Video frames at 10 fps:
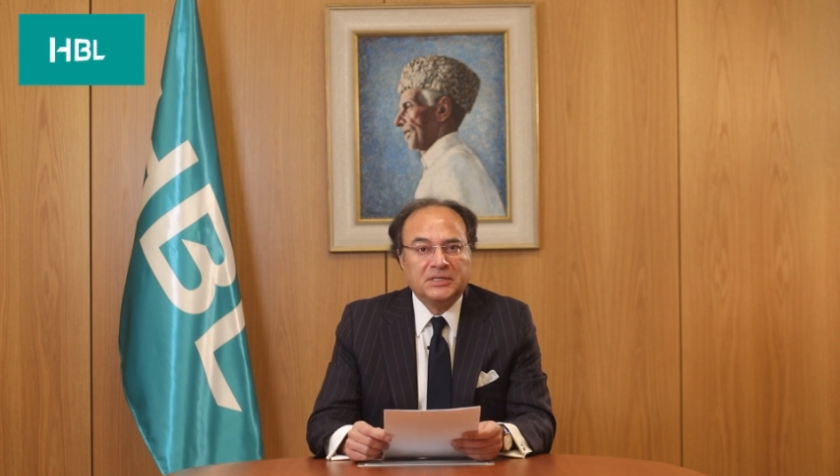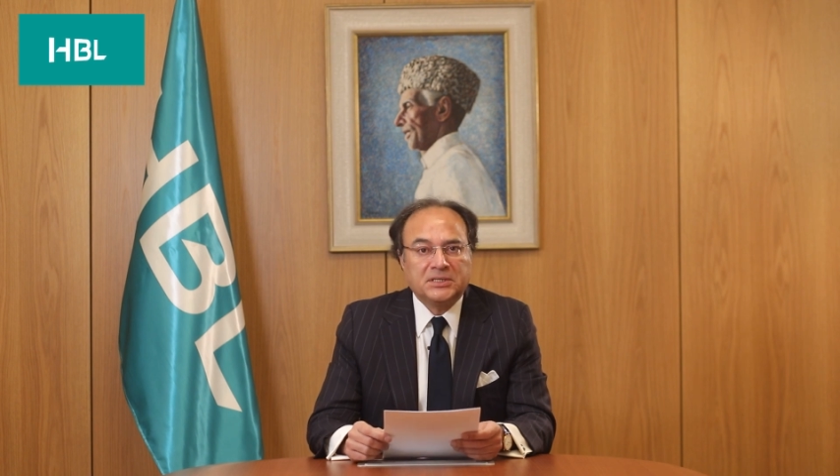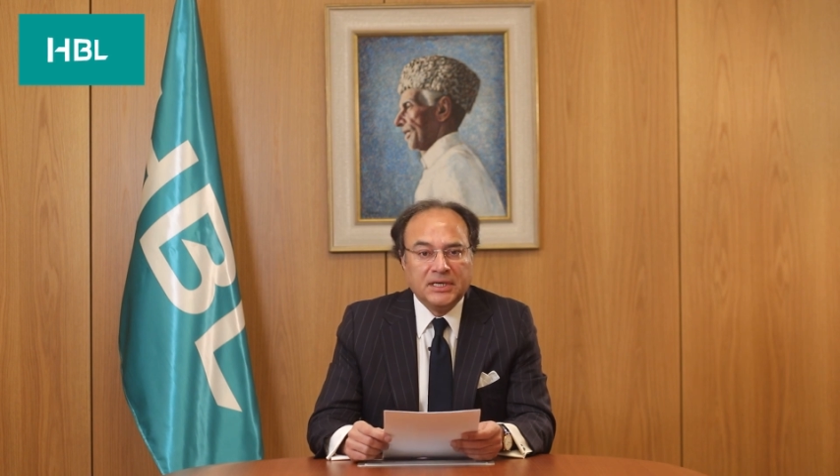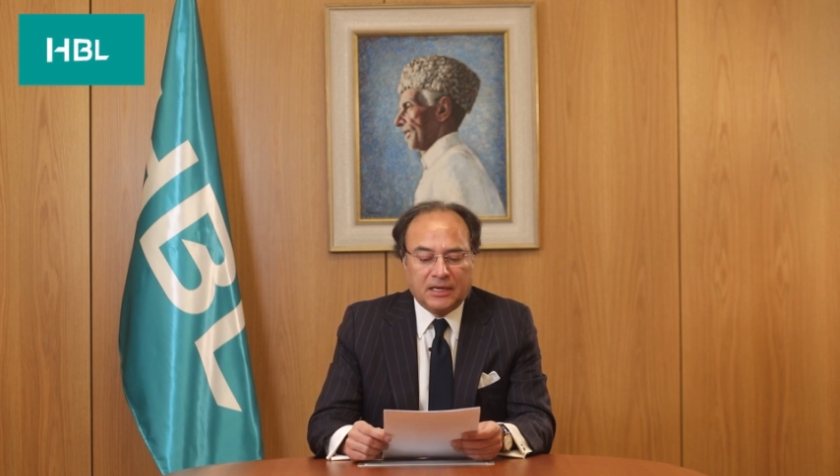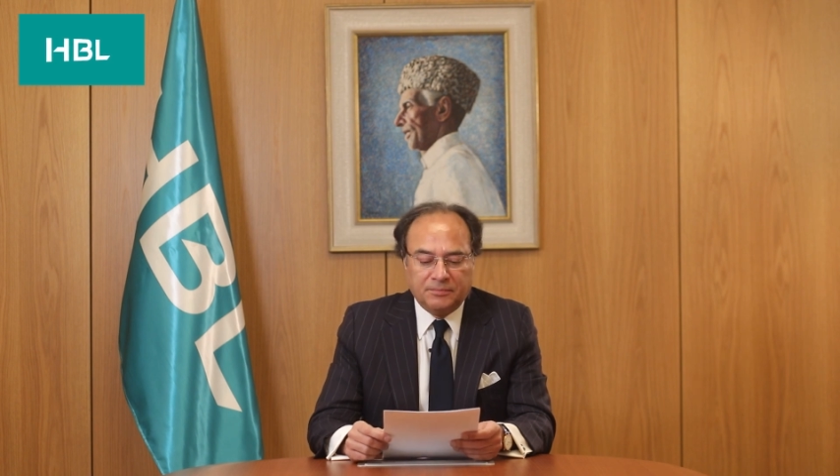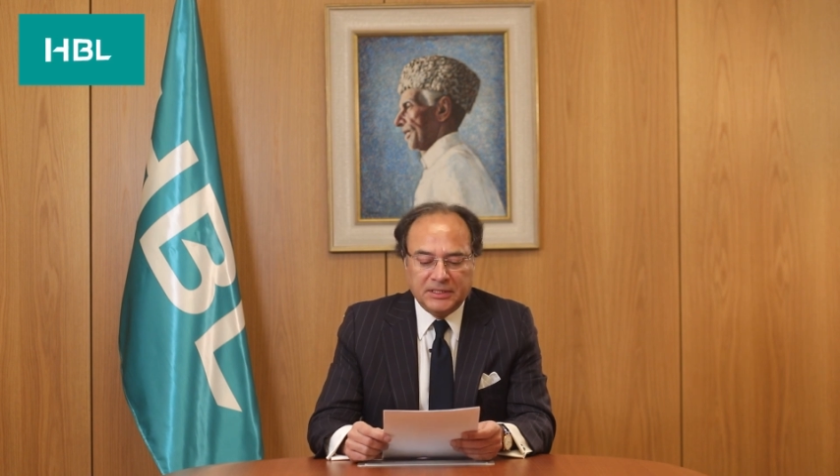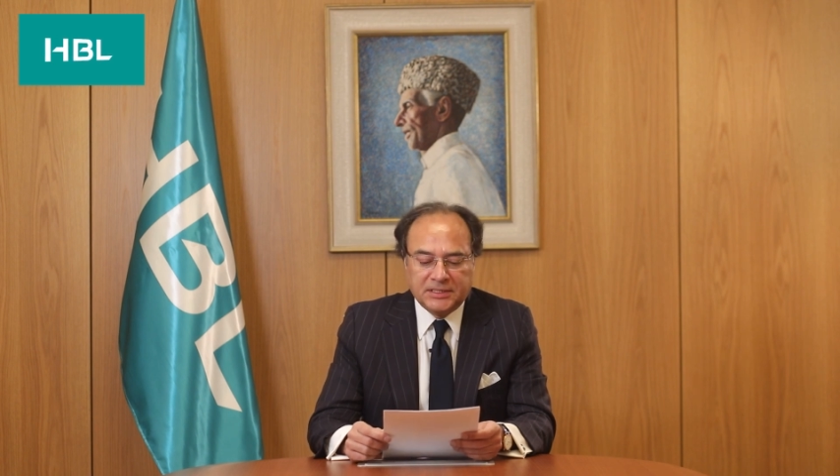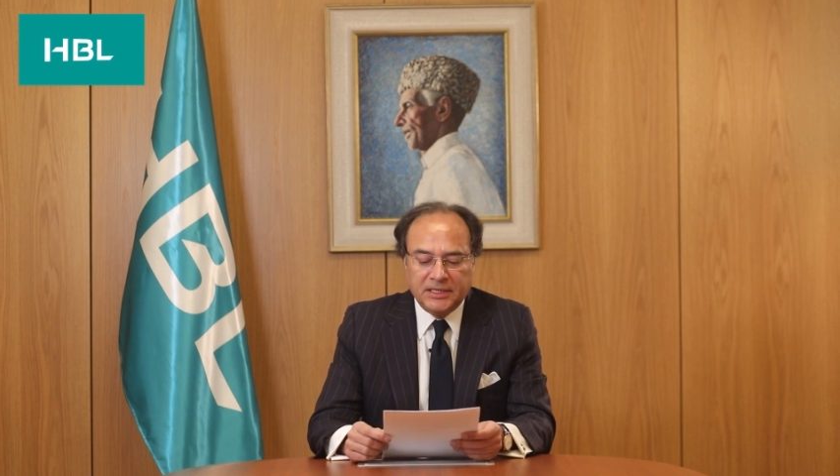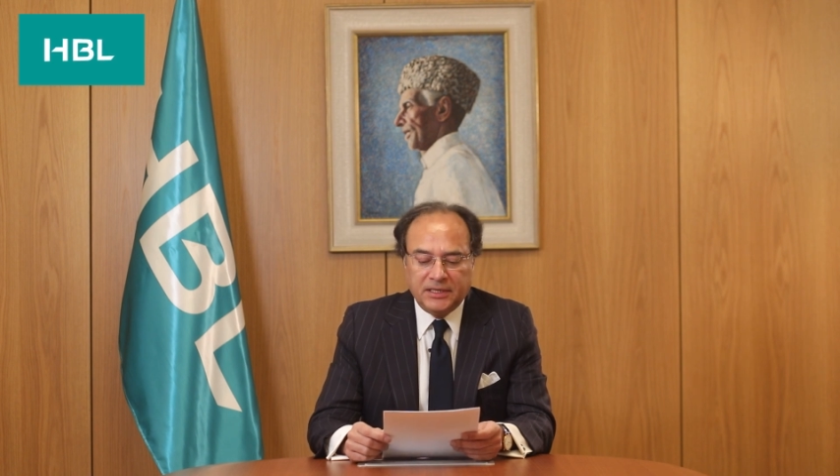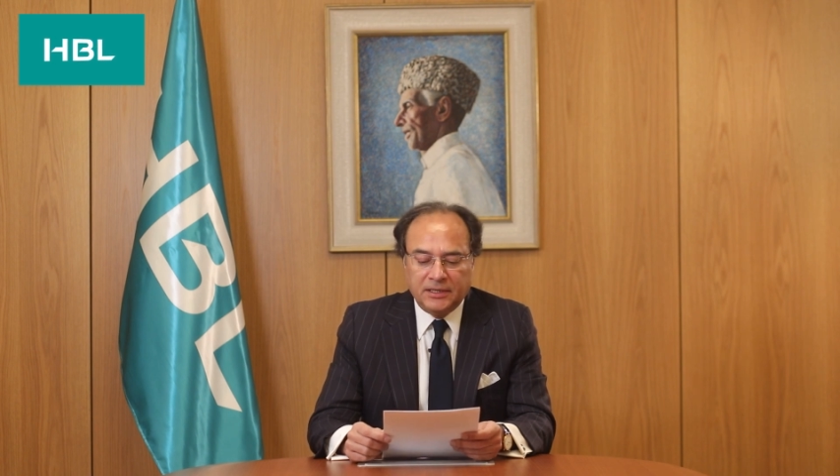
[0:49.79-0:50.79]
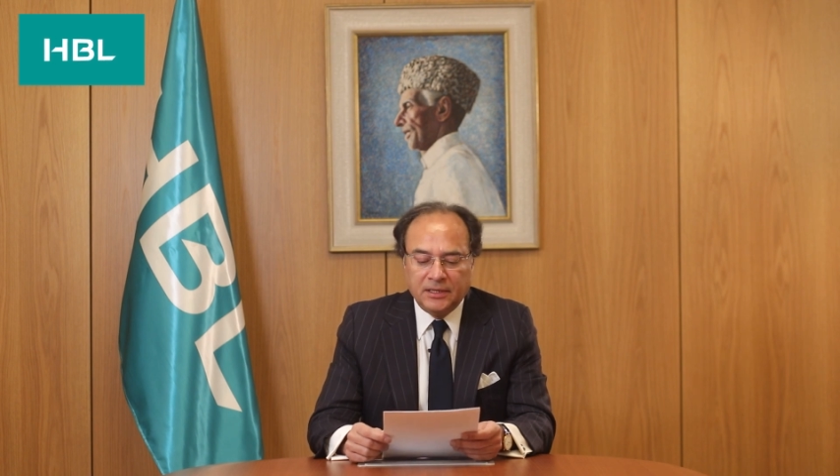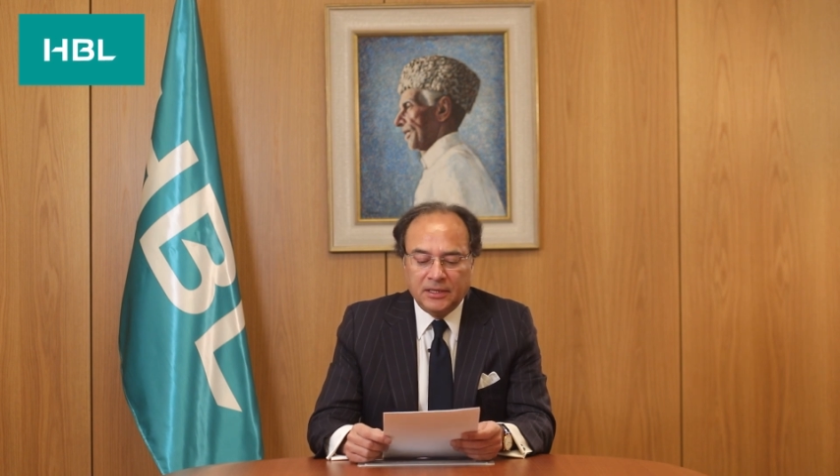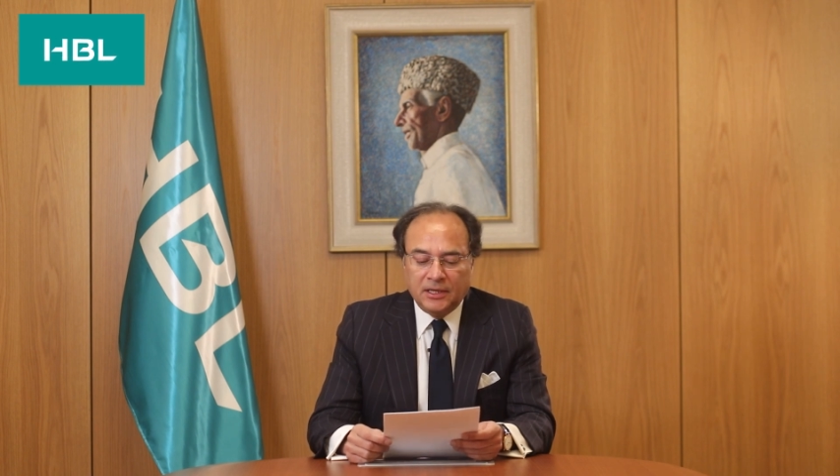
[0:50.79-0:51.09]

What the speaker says: CRBC,